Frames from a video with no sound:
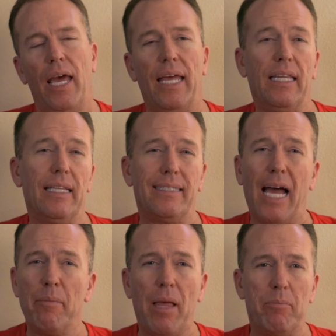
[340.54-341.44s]
And in the
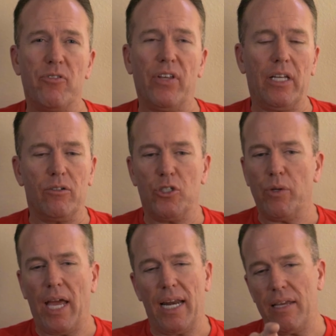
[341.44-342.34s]
time-lapse videos,
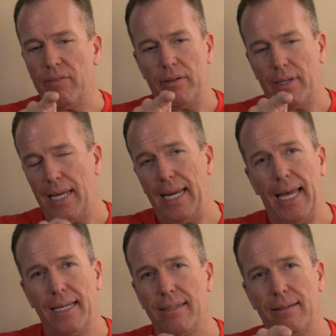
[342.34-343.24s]
you can't even
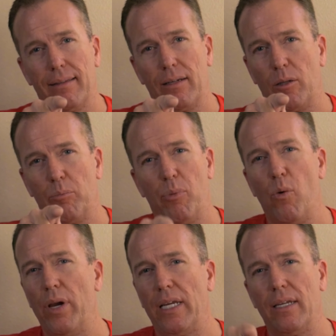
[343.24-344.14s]
connect a little
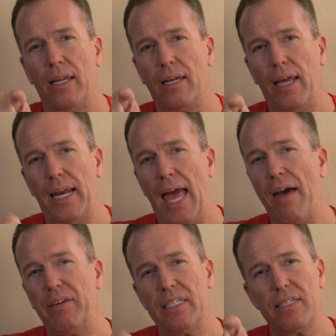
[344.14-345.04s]
point and, and
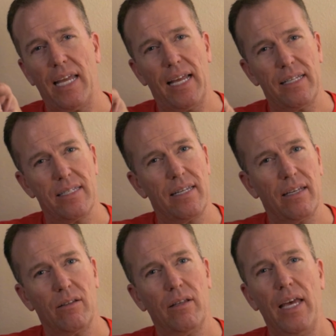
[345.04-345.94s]
have it stand
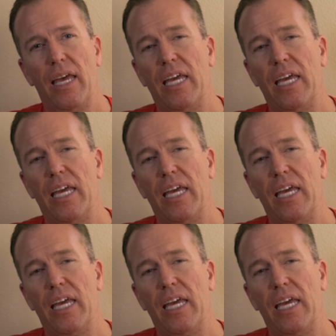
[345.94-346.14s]
still.